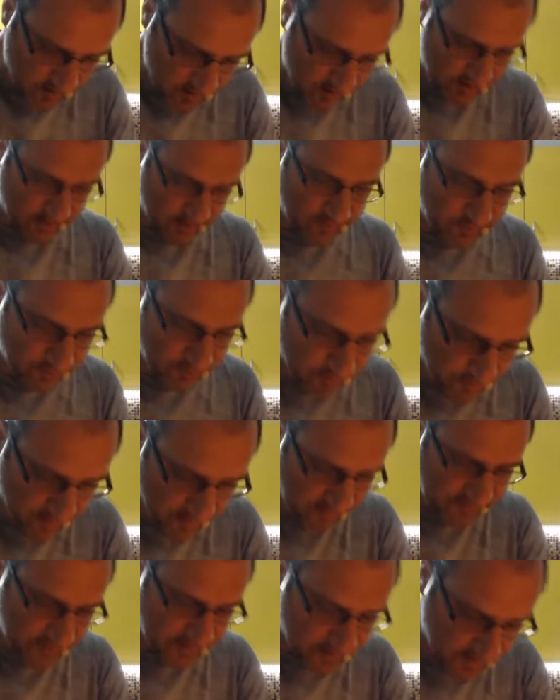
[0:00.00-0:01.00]
I'll do the
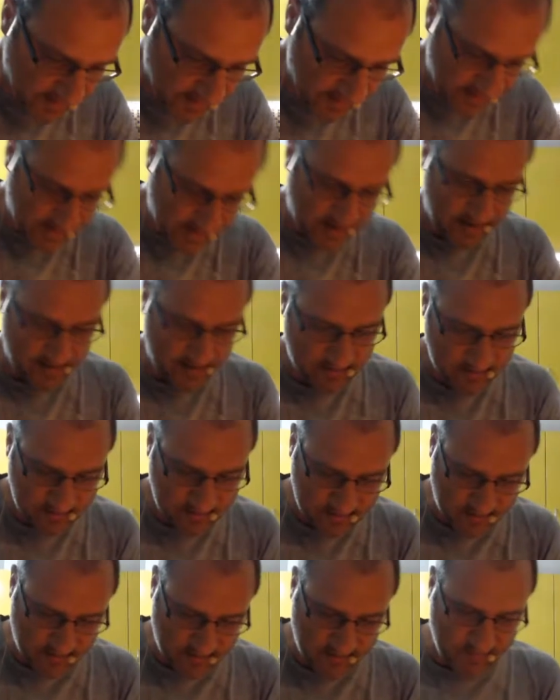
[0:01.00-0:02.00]
best that I can.
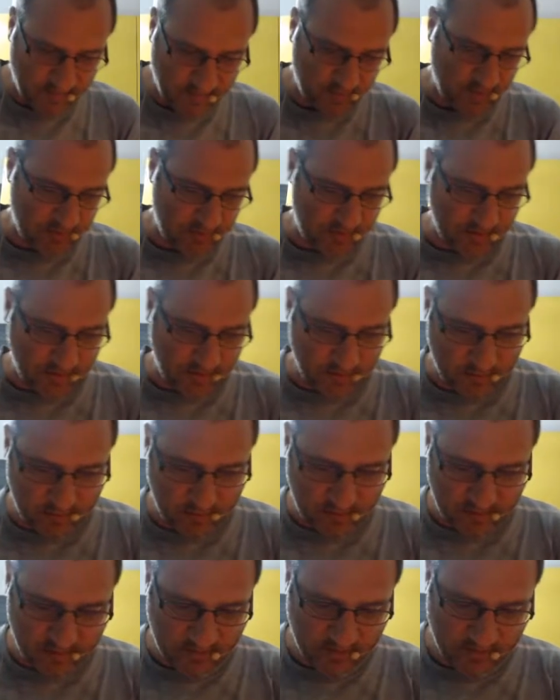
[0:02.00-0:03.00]
I'm not very good
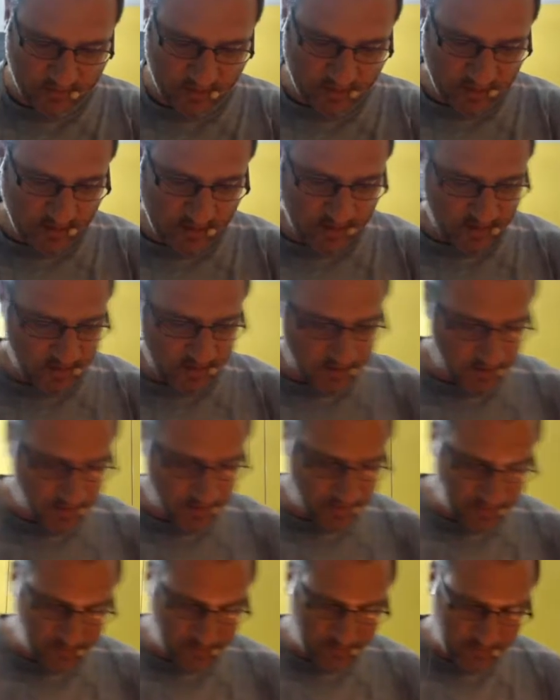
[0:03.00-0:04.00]
with
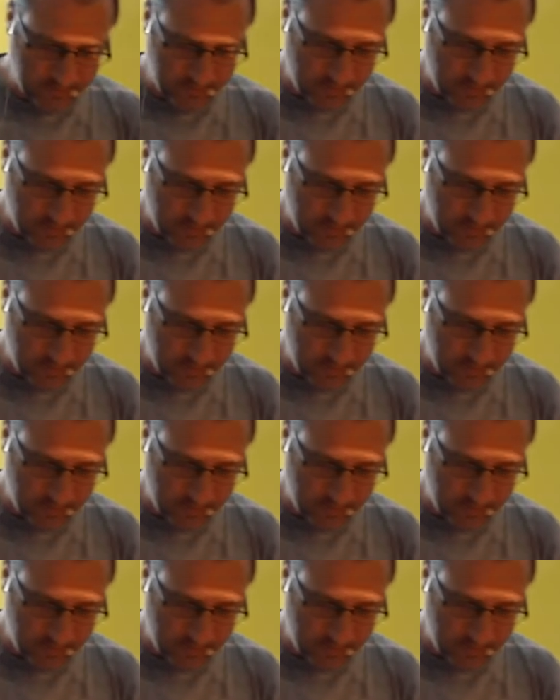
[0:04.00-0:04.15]
playing with